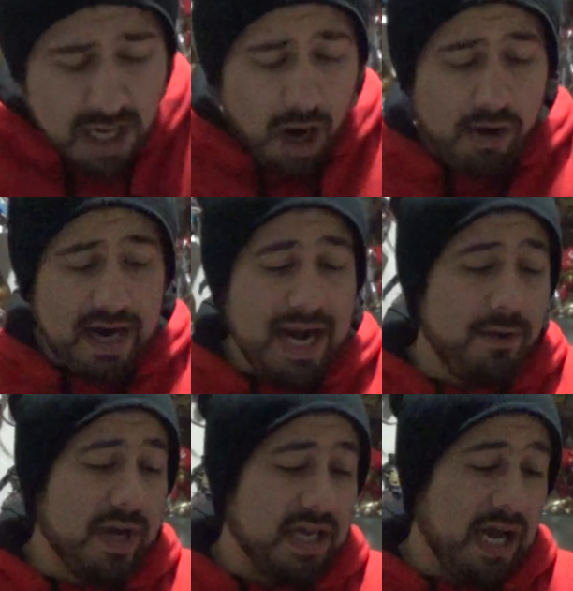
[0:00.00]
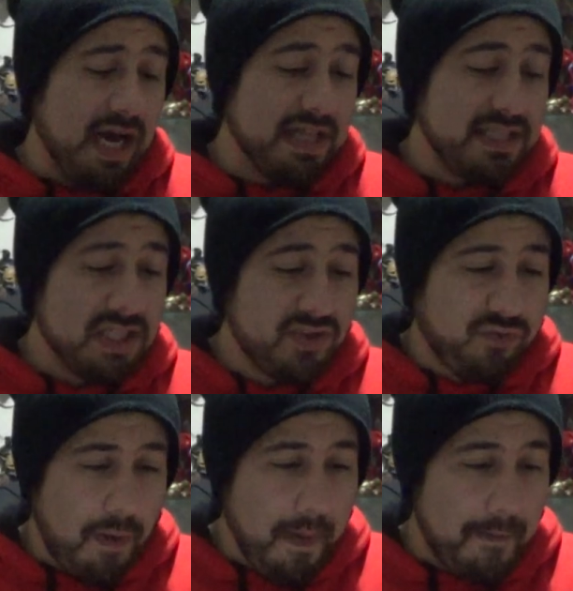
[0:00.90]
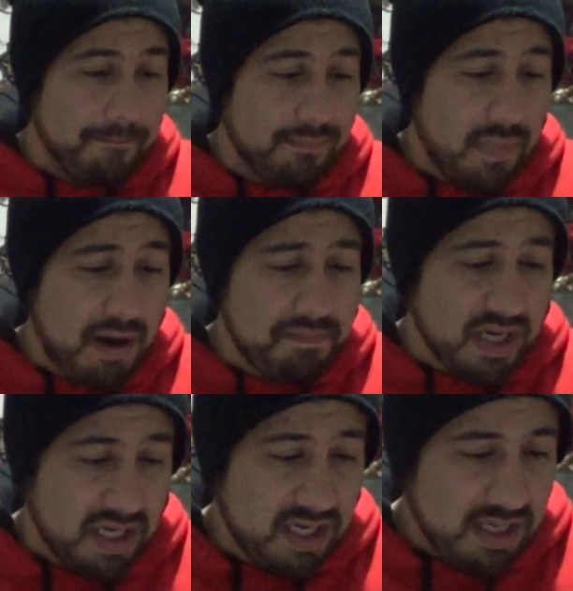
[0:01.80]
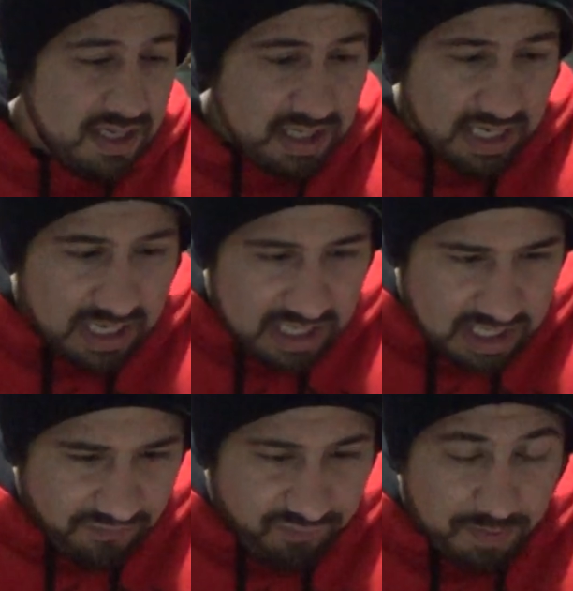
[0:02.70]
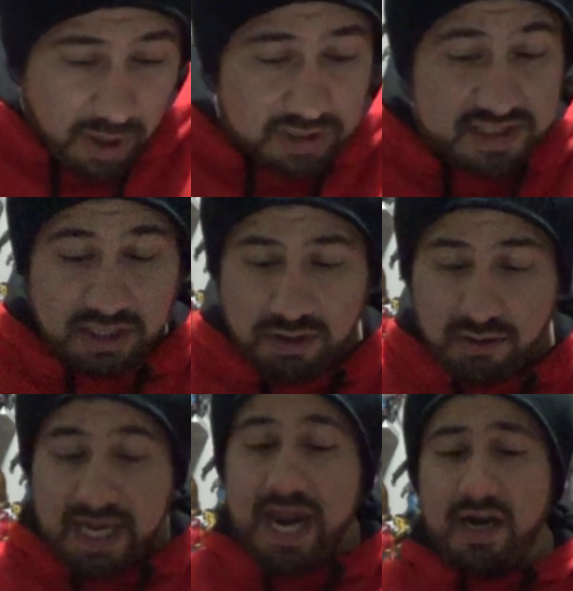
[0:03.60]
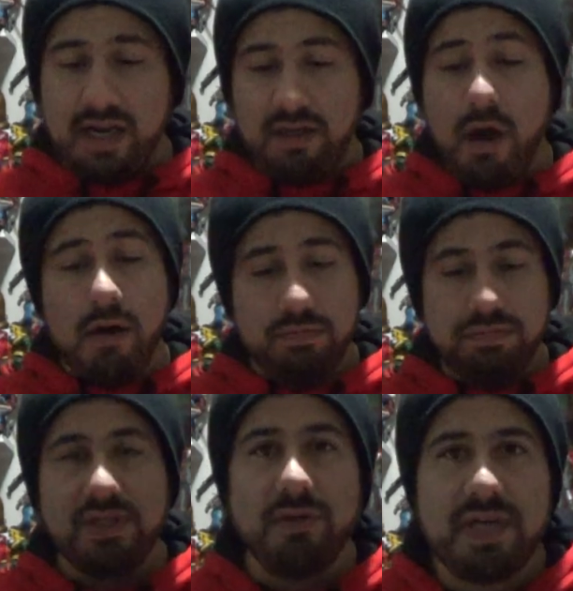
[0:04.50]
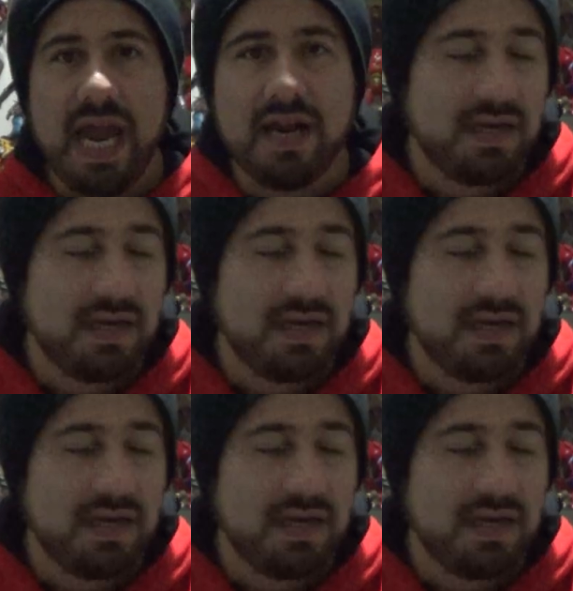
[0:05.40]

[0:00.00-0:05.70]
All right. Anyway, uh, this is from Mamba uh, from Ontario, Canada. Oh, two Can